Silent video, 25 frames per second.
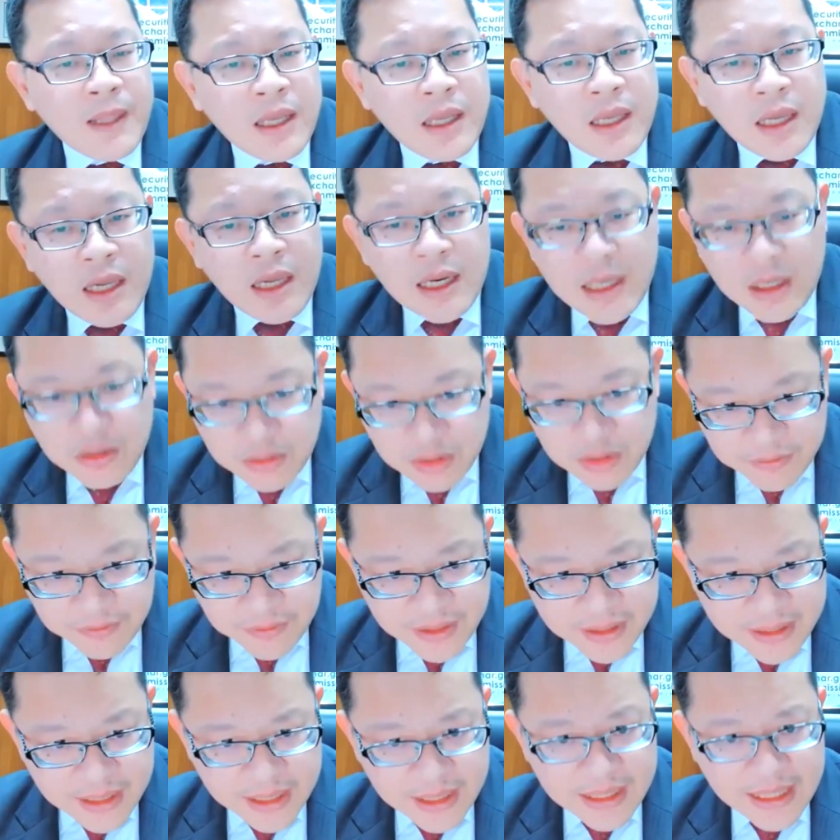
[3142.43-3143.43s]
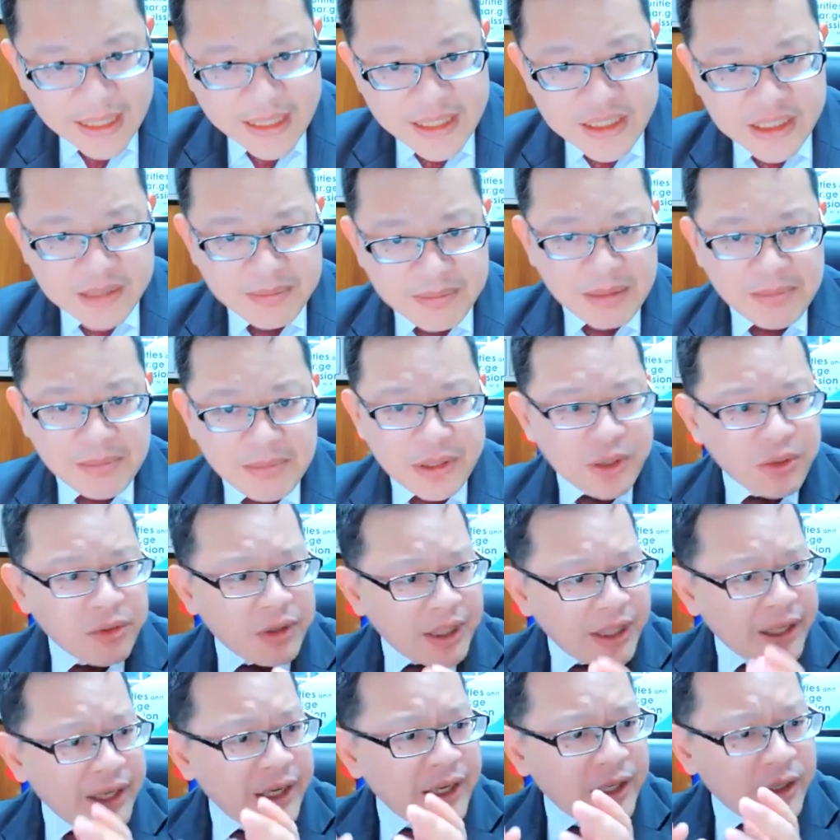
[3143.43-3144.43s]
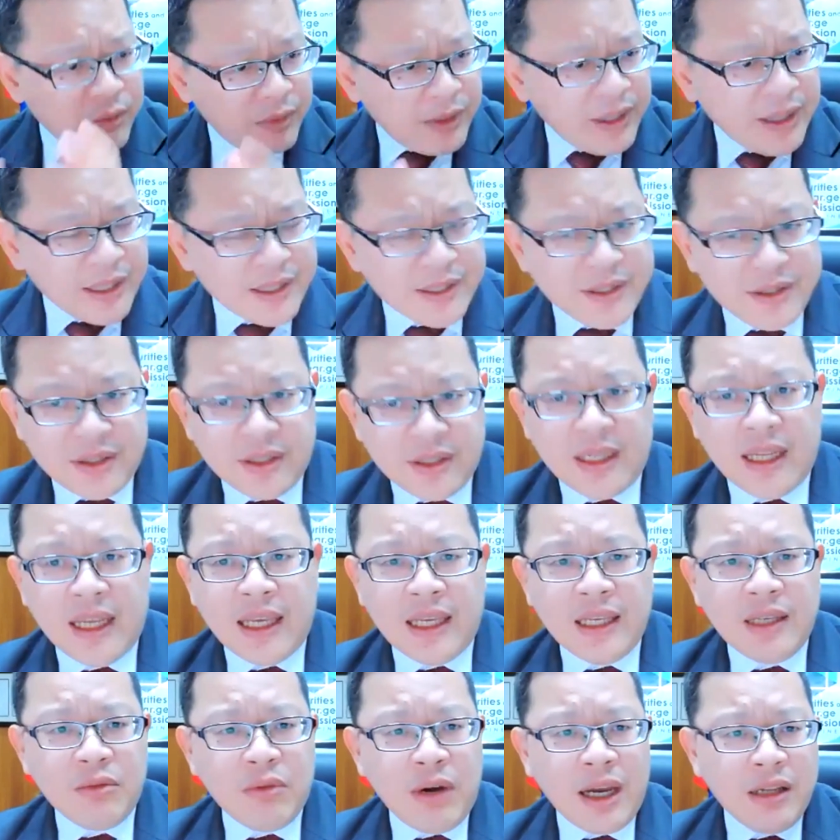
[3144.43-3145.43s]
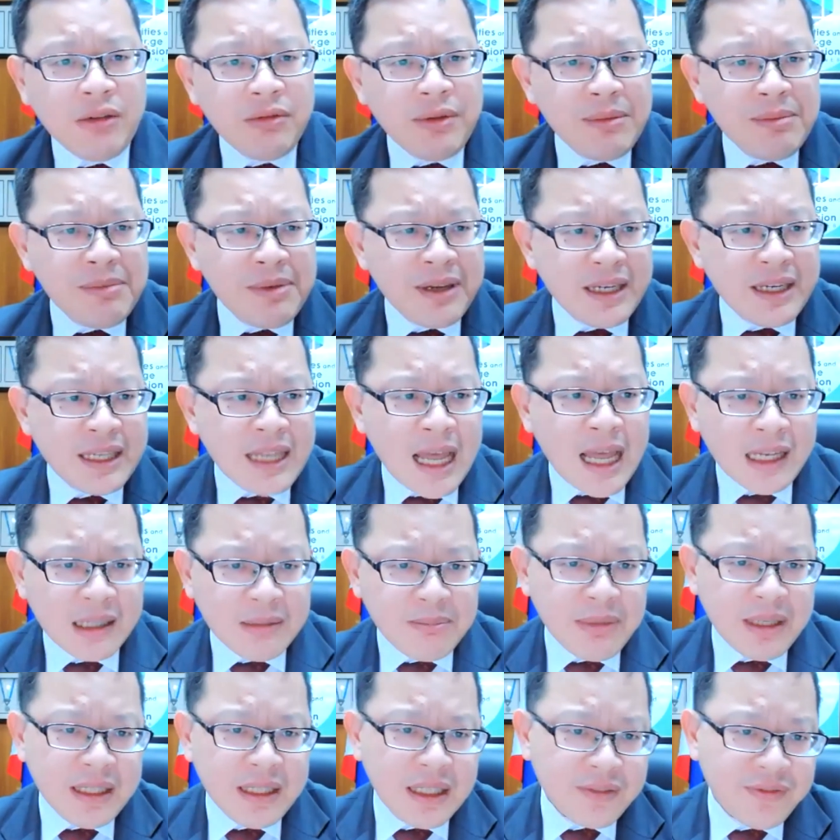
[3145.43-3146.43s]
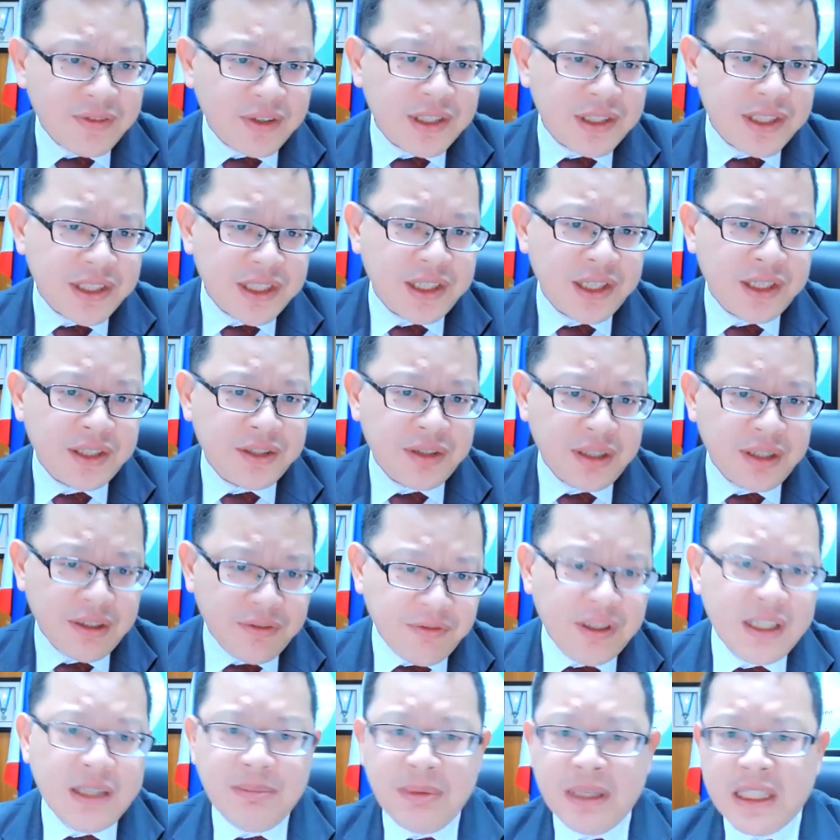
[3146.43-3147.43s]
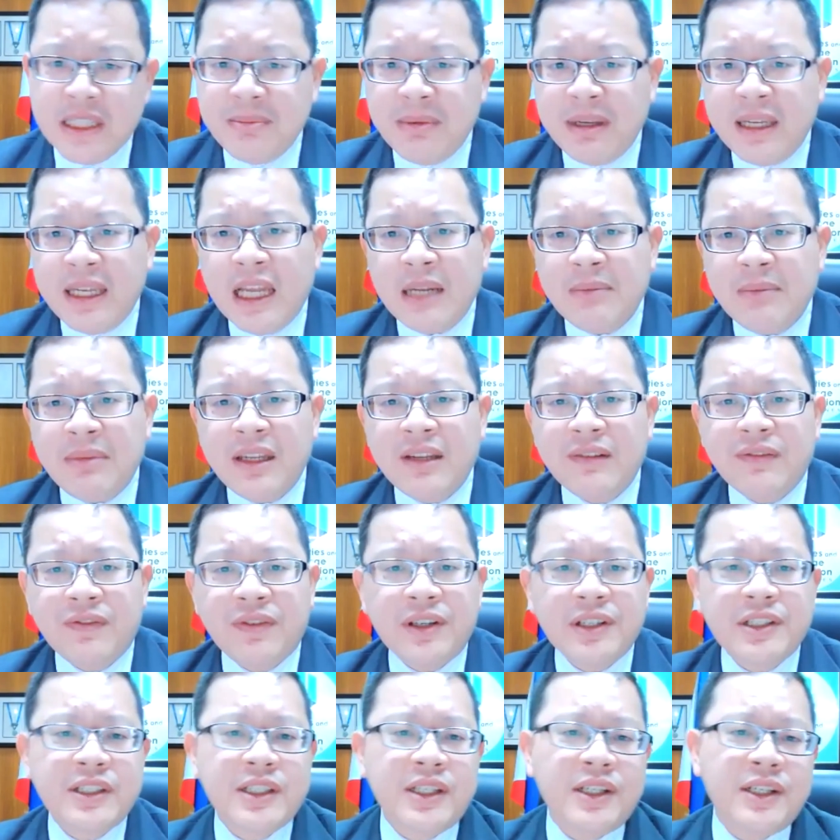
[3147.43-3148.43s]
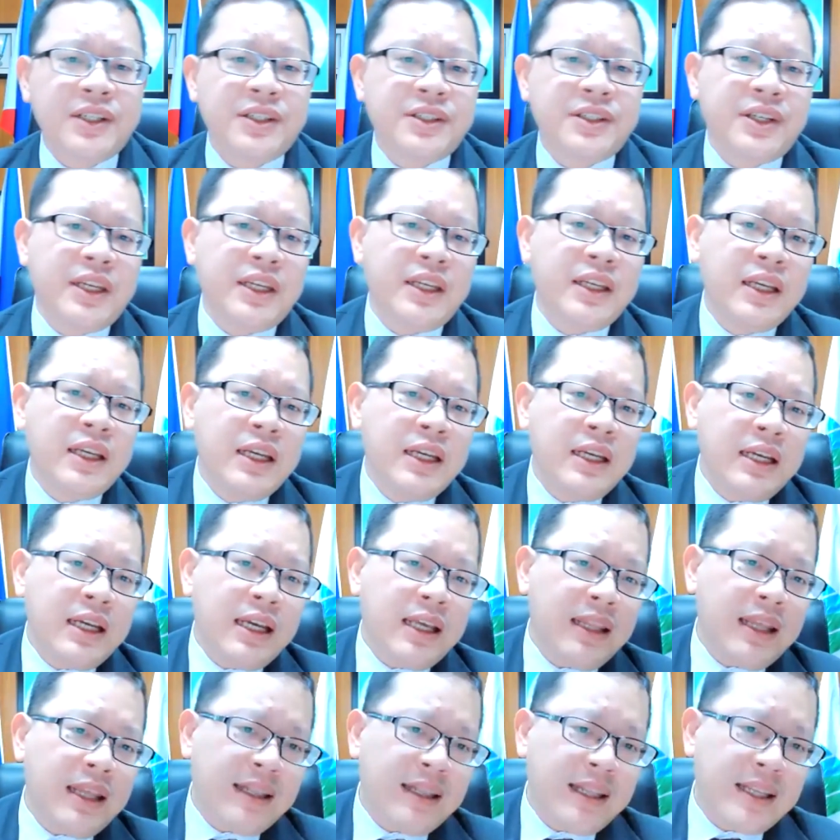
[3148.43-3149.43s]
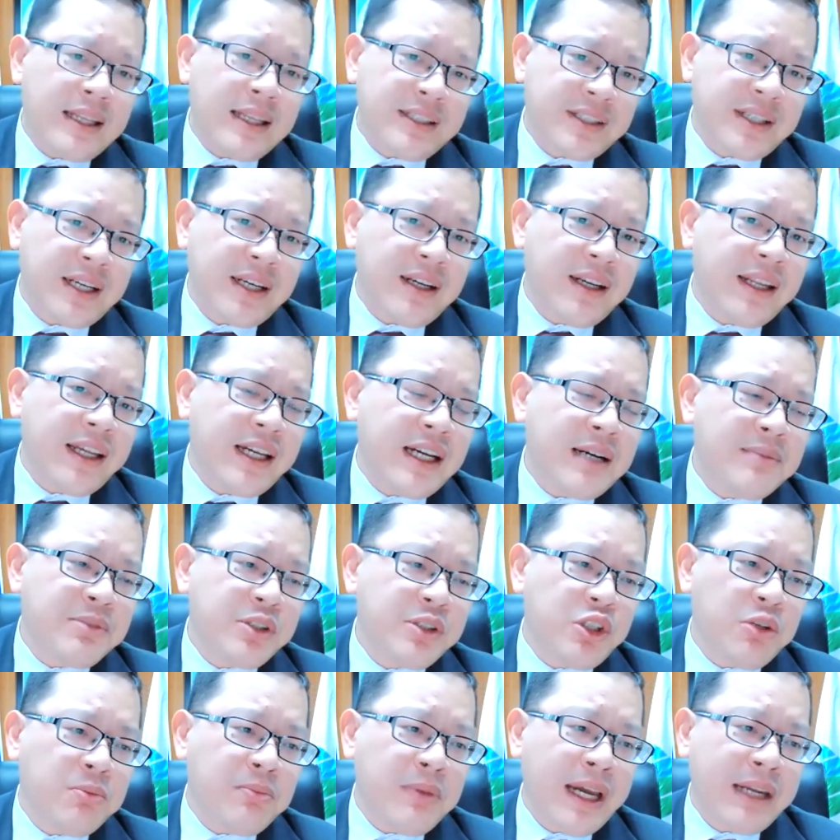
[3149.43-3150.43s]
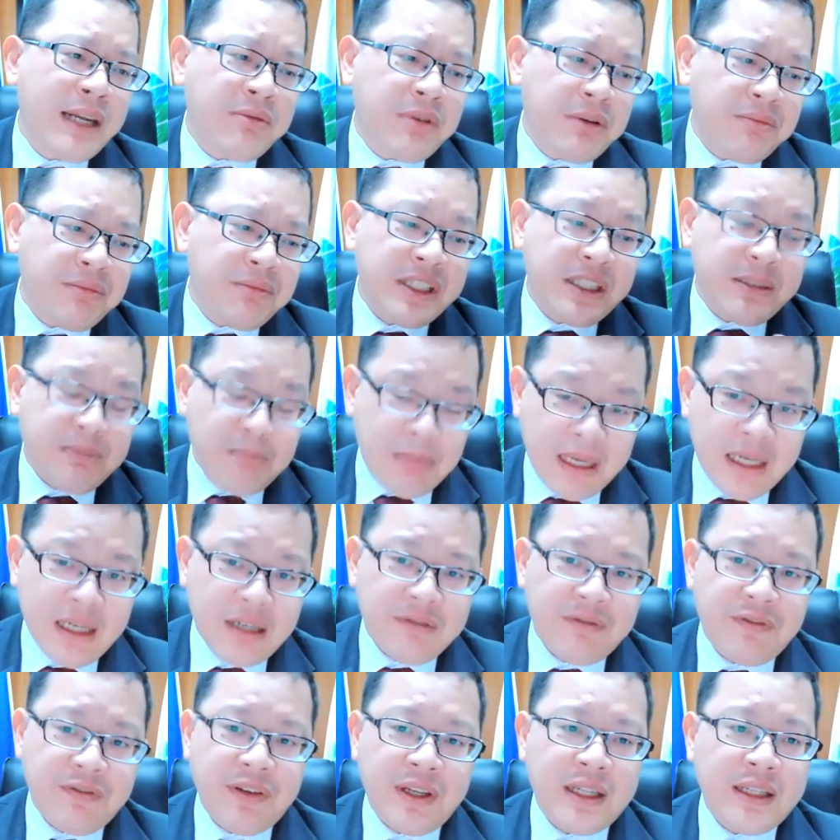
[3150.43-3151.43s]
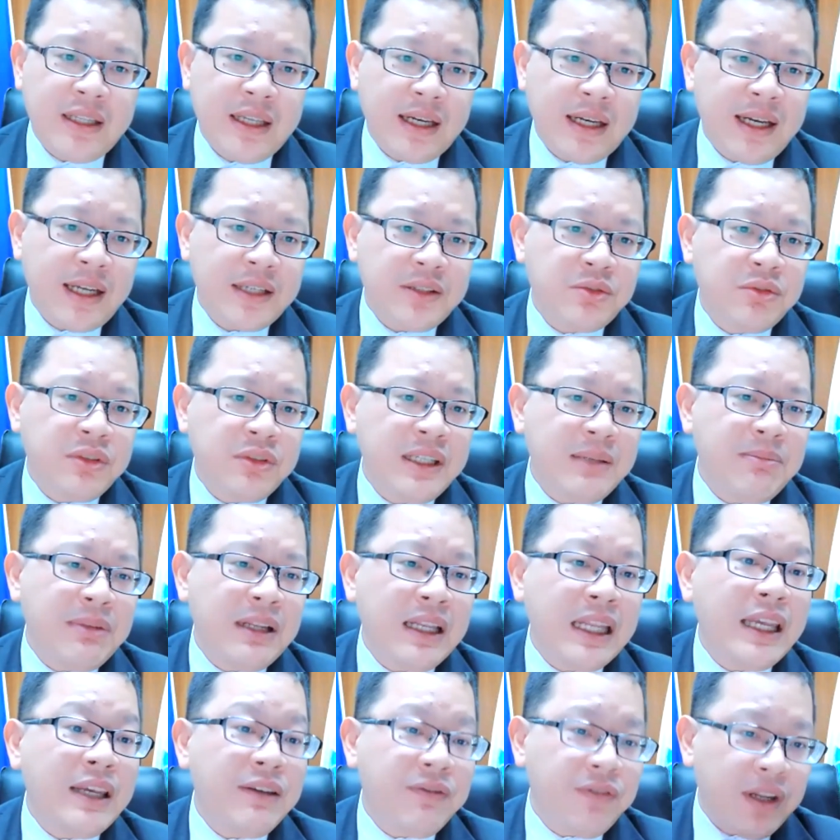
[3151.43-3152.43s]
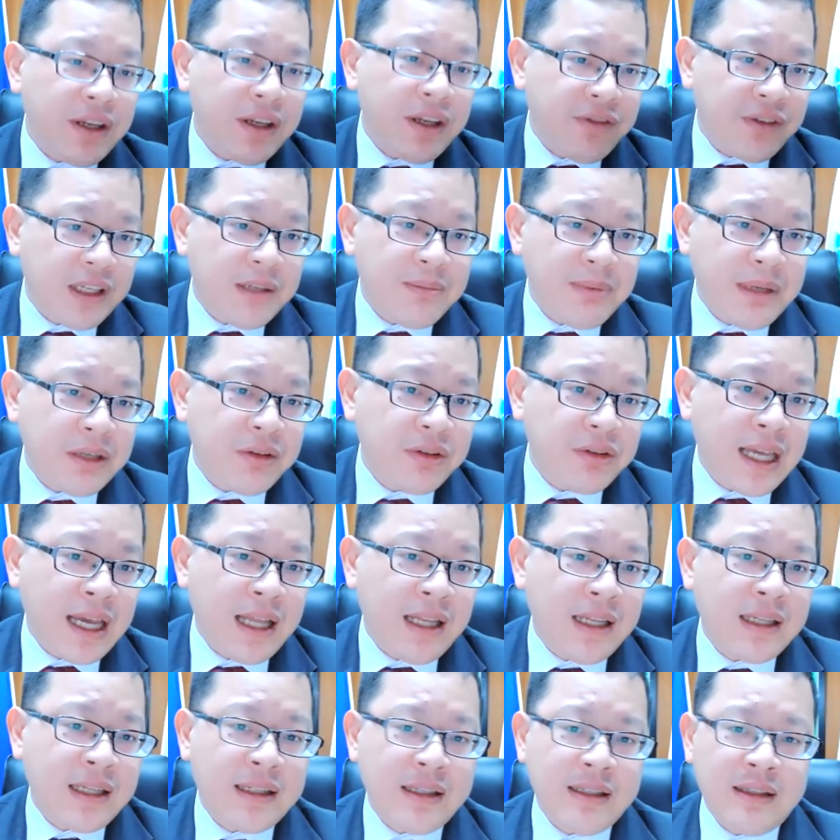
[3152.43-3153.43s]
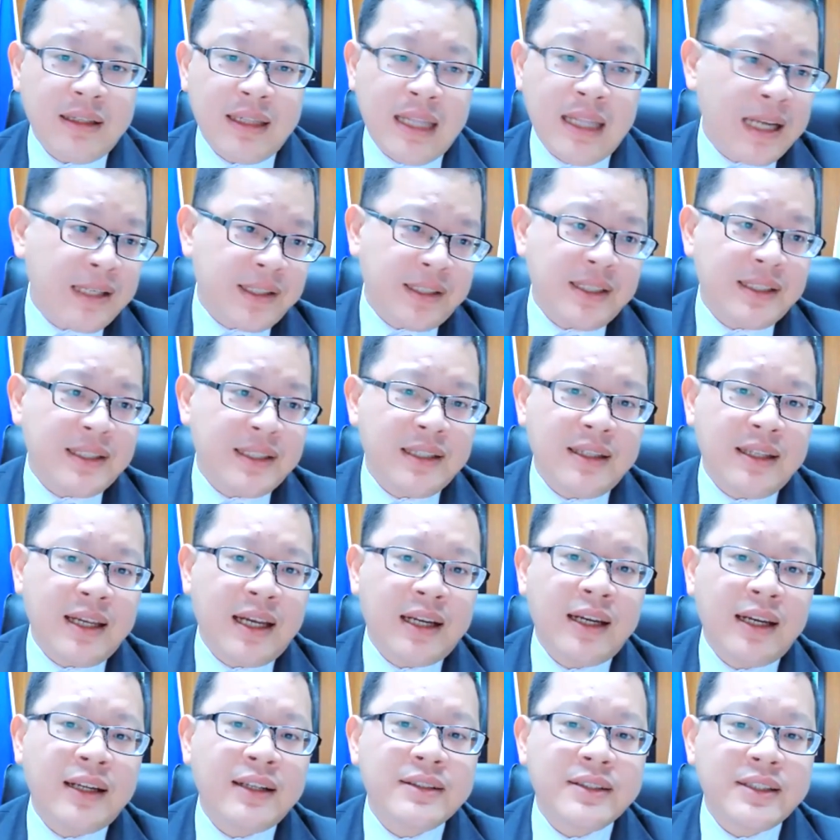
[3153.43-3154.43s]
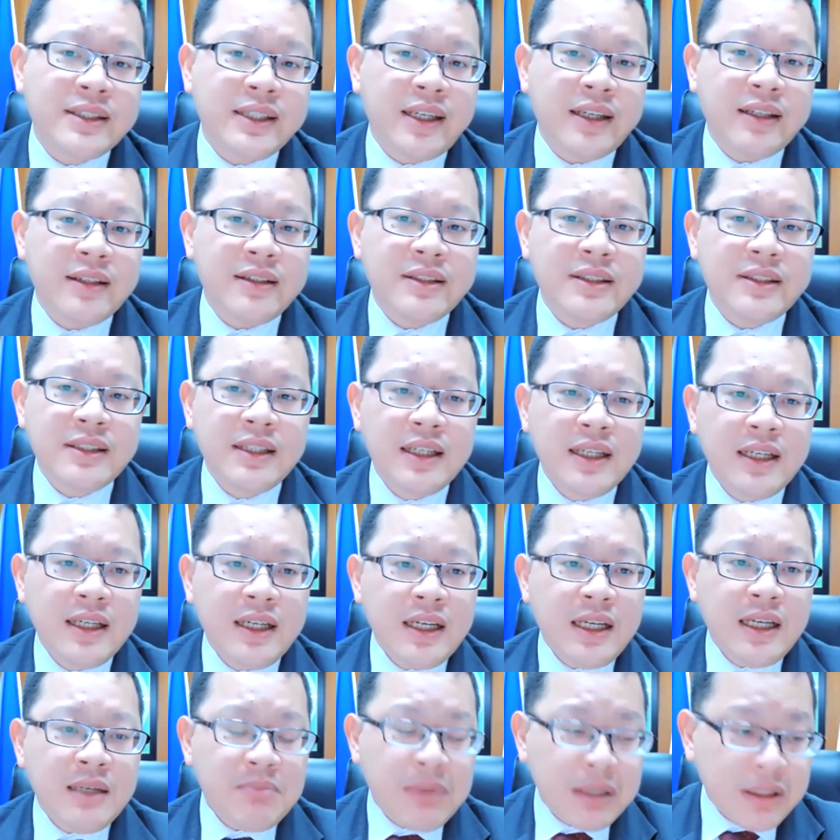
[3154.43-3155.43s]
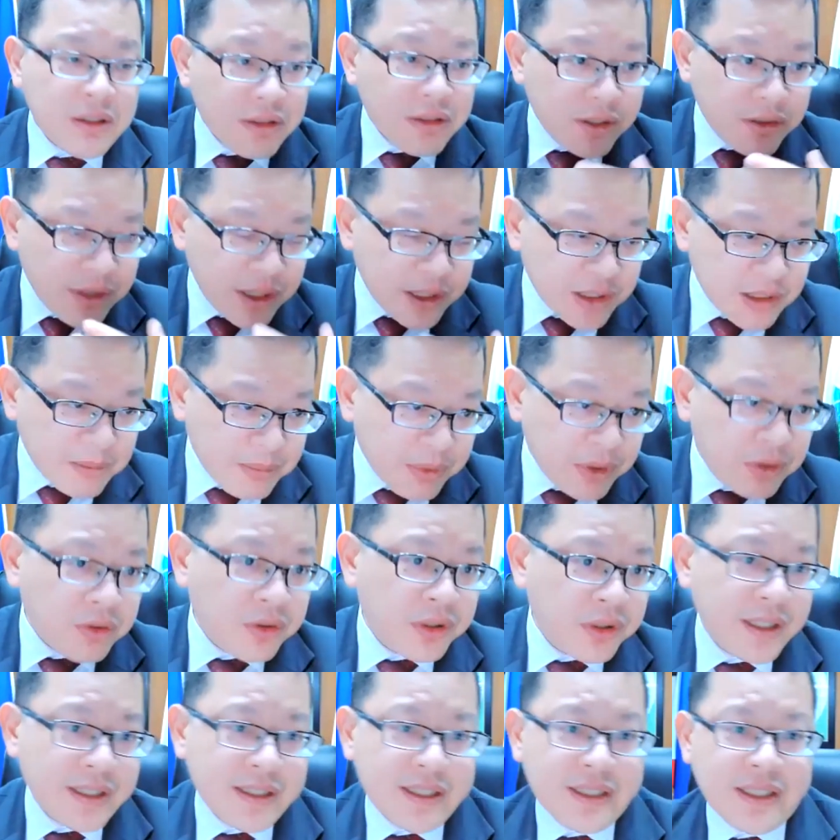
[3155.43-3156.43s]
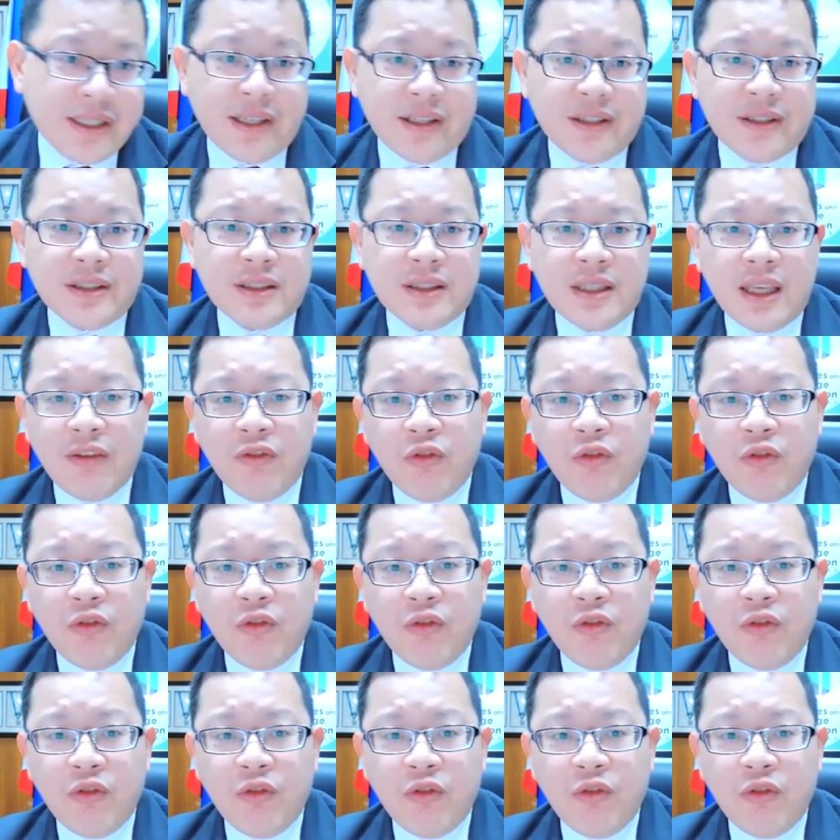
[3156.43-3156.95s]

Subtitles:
Now, to the Fintech Alliance members who are here with us today, while we may not be the first country, the Philippines may not be the first country that necessarily comes to mind when we speak of Fintech, I truly believe in Filipino talent, and not just in technical skills, but also entrepreneurial skills.